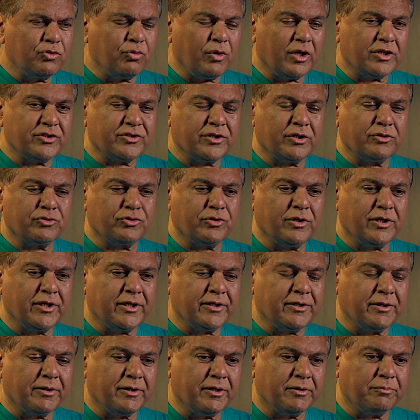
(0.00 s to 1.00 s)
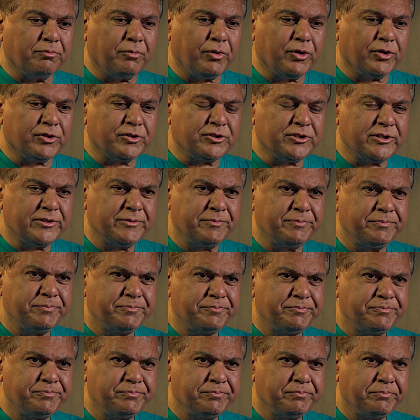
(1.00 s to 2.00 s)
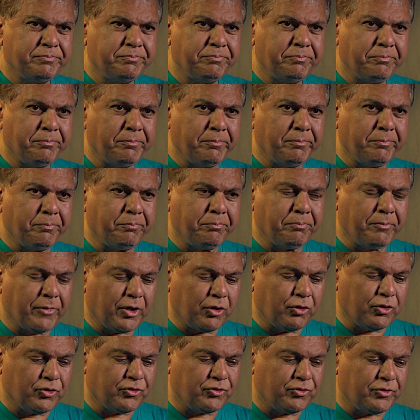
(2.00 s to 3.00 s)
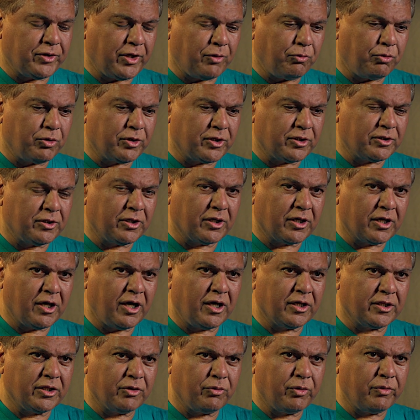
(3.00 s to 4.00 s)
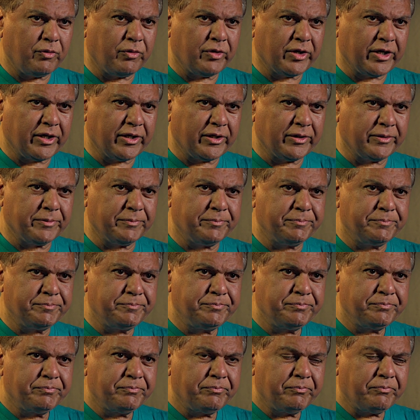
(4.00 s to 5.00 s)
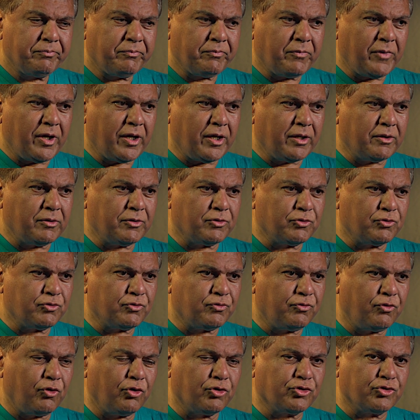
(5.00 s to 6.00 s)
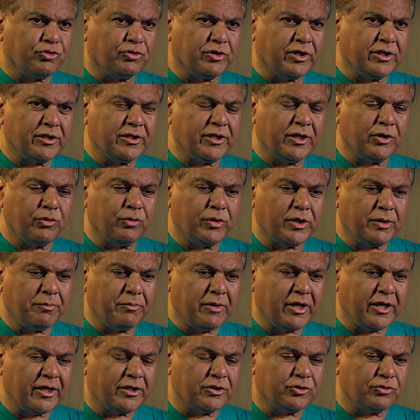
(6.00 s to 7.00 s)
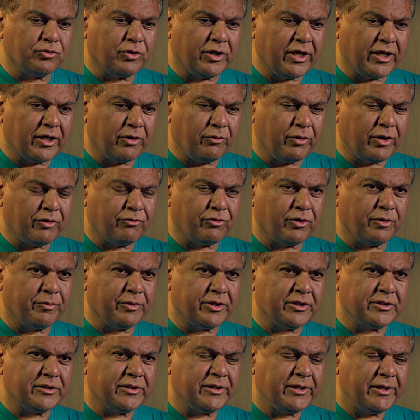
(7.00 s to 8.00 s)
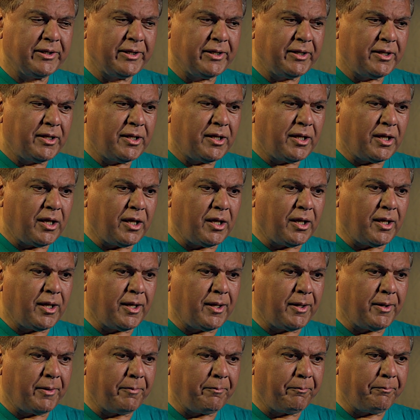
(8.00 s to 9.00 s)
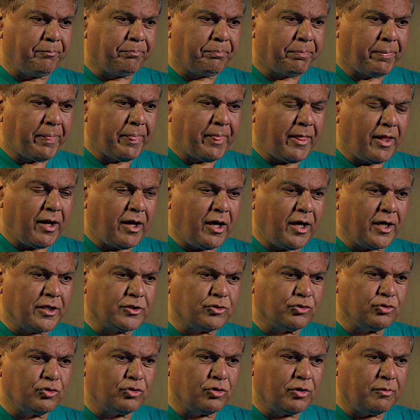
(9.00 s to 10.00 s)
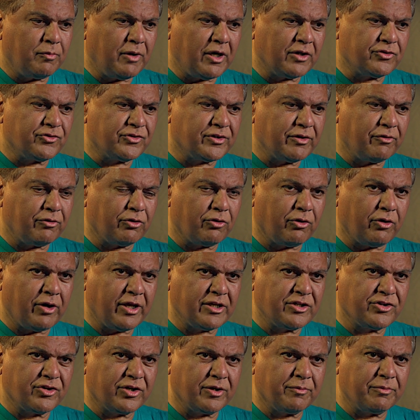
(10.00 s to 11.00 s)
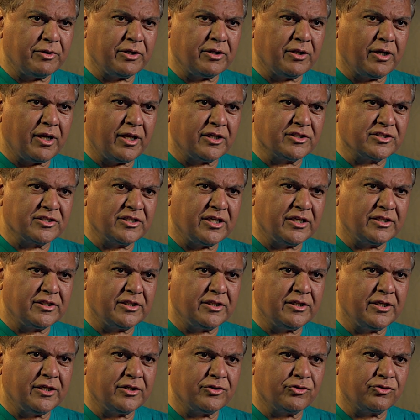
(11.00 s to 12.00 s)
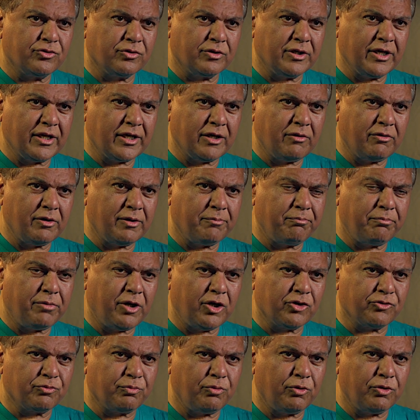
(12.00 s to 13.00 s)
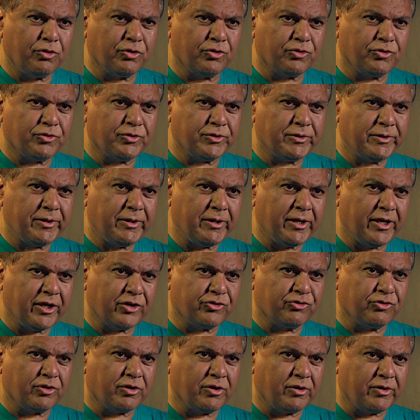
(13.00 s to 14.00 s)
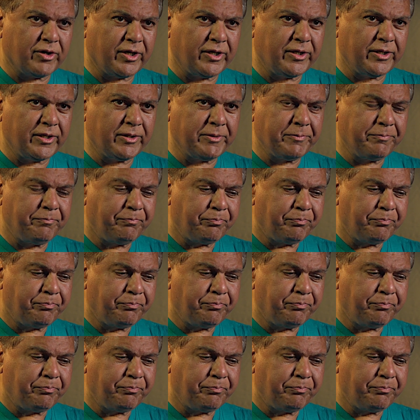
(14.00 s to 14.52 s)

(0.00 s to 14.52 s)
I was held at a gunpoint because they wanted the car that we were in. And it was fortunate that we managed to get away from it. I had to do about 7 or 8 trips in the last 90 days to get our passports, etc. ready.